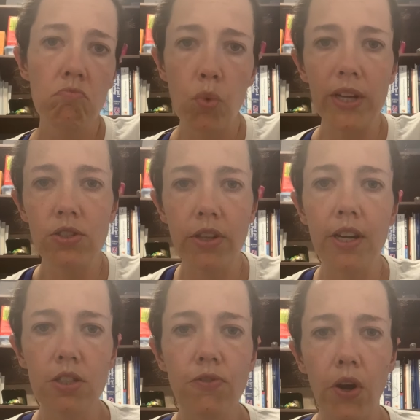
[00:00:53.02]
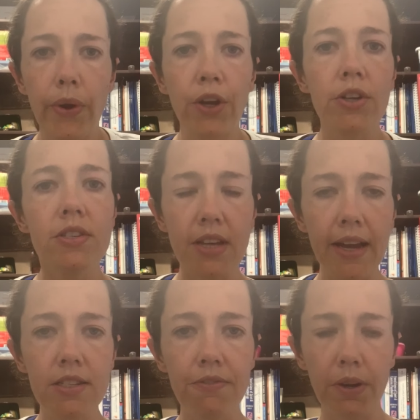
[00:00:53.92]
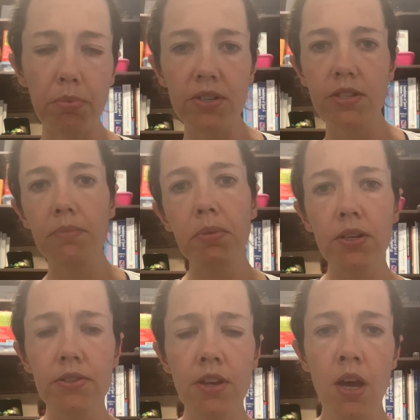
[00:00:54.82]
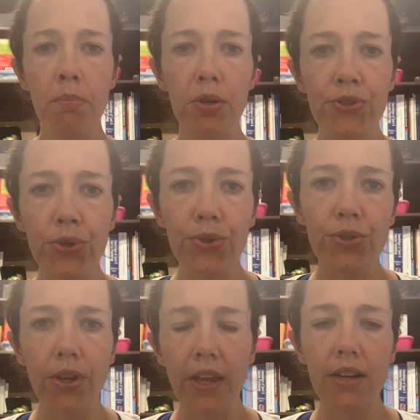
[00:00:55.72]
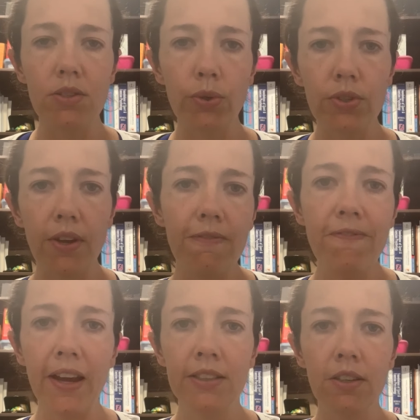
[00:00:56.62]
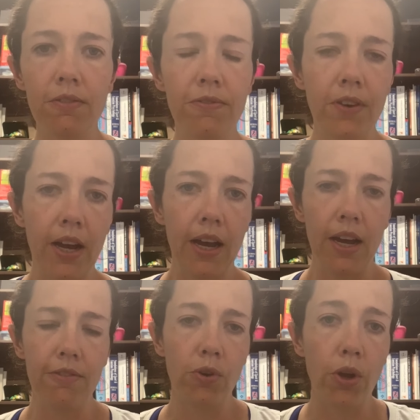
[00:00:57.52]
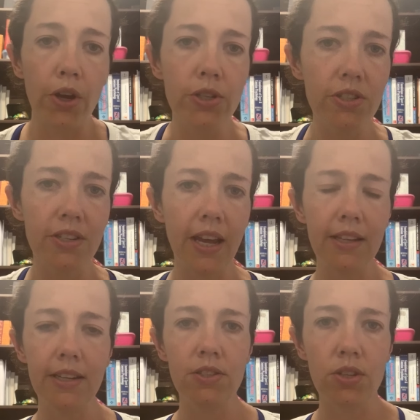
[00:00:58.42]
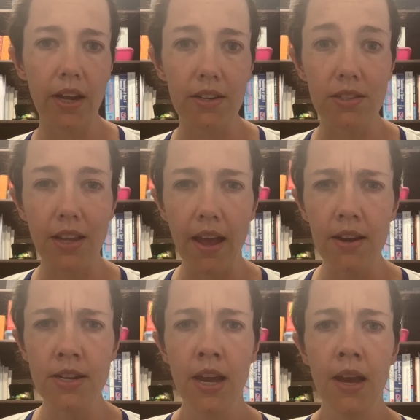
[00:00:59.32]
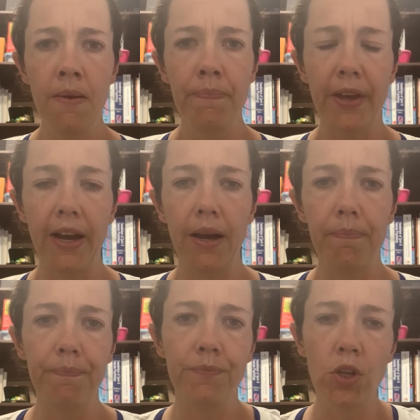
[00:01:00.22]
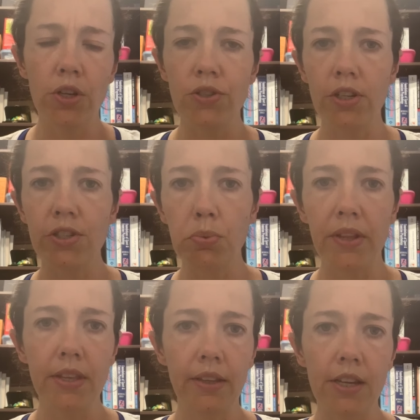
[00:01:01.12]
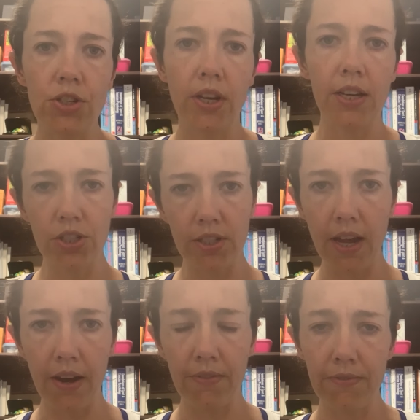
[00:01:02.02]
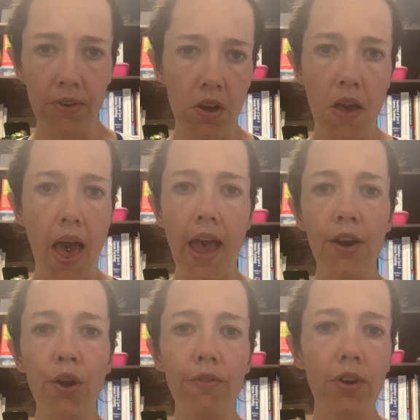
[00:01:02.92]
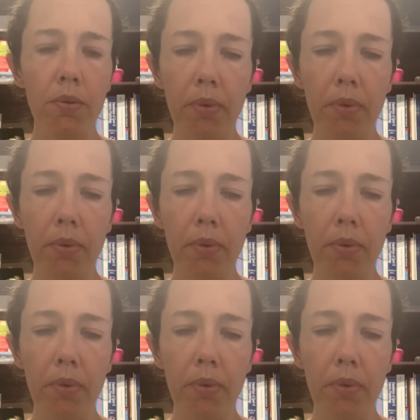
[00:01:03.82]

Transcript: One, so that it's following good scientific principles, but two, so that it's also effective for coaches and athletes to understand. It's not just one thing that you can just kind of hand over a